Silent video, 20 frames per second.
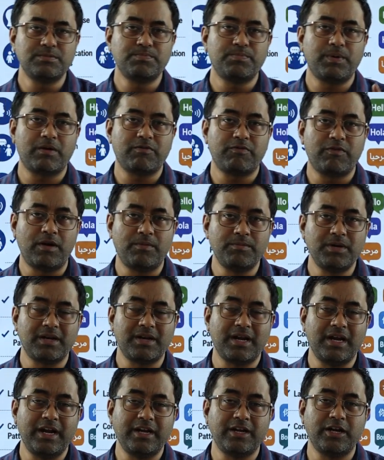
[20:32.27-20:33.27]
performed
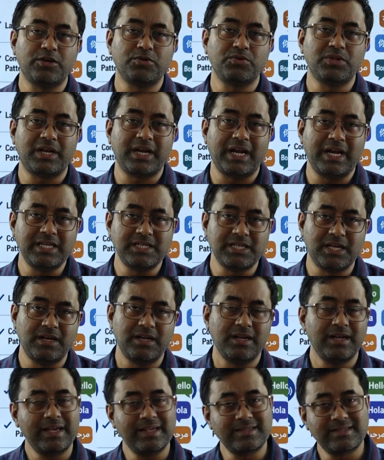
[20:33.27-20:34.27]
related to the religion
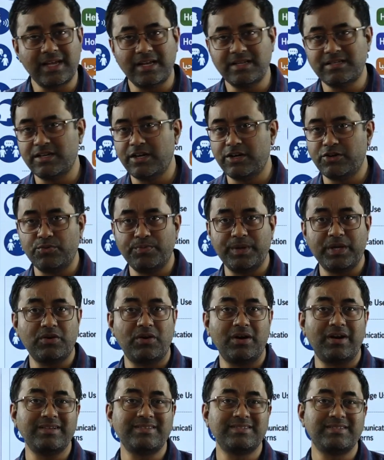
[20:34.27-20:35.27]
is considered to be
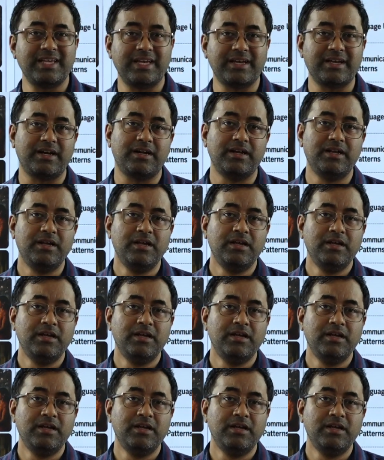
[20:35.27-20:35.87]
called as sacred.